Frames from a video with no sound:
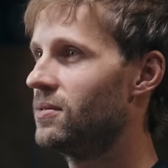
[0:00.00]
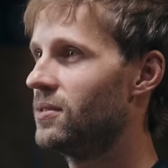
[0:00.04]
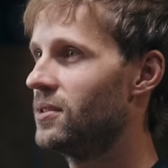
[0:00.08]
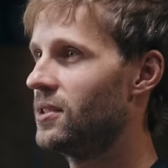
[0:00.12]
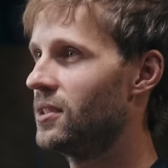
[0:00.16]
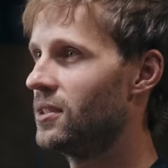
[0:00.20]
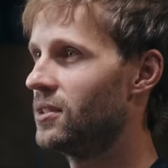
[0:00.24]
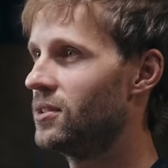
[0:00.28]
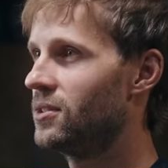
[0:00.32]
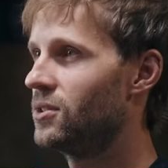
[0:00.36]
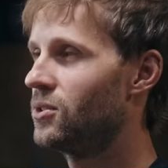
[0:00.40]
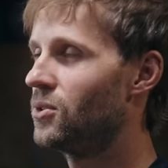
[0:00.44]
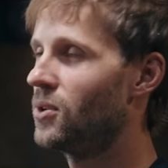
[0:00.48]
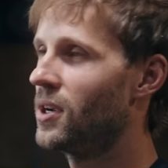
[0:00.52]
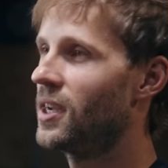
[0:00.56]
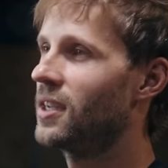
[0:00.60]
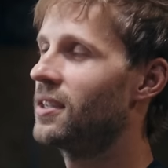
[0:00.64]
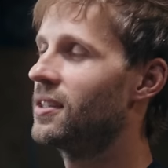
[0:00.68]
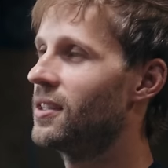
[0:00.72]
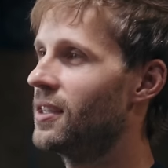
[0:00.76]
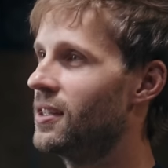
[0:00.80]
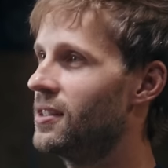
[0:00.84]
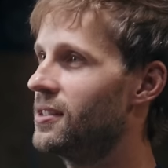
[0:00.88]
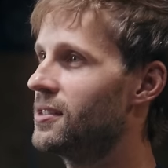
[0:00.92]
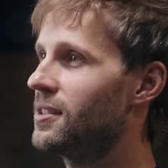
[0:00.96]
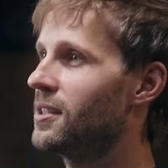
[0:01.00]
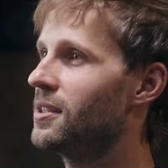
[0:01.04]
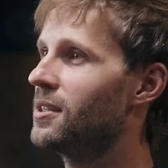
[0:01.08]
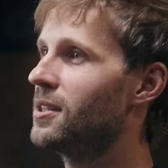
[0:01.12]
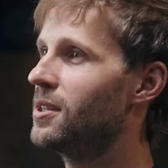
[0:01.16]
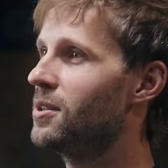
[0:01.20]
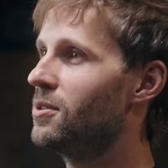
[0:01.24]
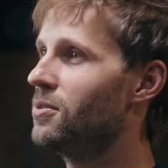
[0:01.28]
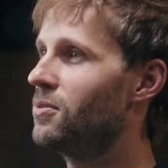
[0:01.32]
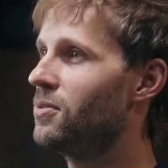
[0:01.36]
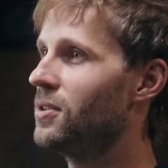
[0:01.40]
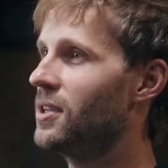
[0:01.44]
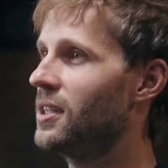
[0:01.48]
the track instantly
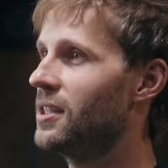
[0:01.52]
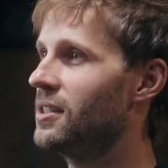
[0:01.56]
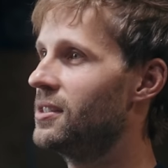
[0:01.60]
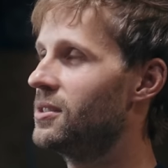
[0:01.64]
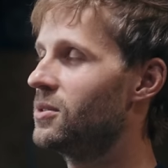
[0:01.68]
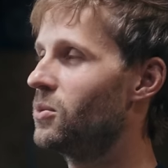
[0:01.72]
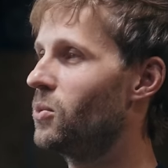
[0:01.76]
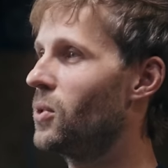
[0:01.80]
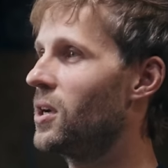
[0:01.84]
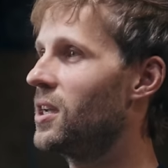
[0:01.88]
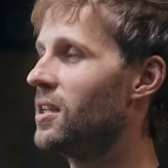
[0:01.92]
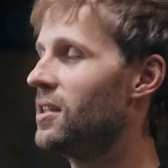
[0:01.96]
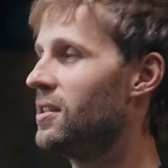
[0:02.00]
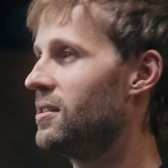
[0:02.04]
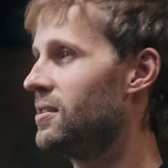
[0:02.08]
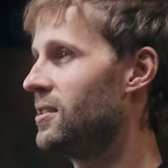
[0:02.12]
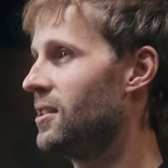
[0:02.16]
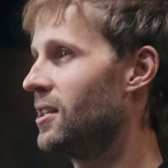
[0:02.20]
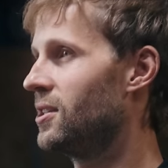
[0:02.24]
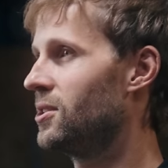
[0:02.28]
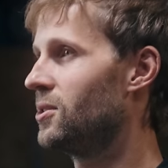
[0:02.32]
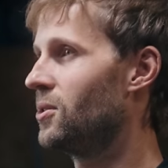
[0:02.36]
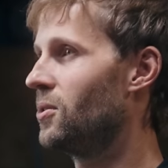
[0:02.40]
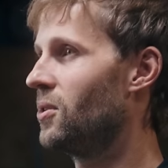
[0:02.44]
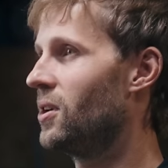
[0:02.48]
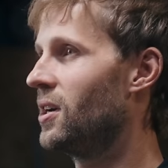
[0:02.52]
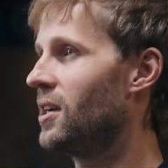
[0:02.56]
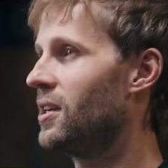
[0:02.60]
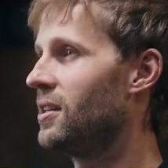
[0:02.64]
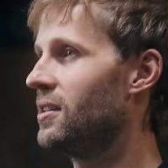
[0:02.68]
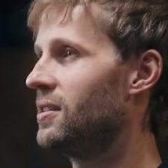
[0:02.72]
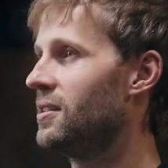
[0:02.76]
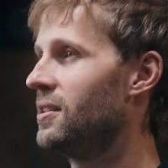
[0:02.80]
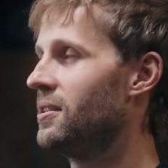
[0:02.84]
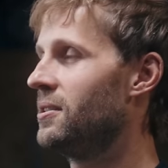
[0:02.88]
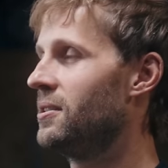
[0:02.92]
feels way easier to ride.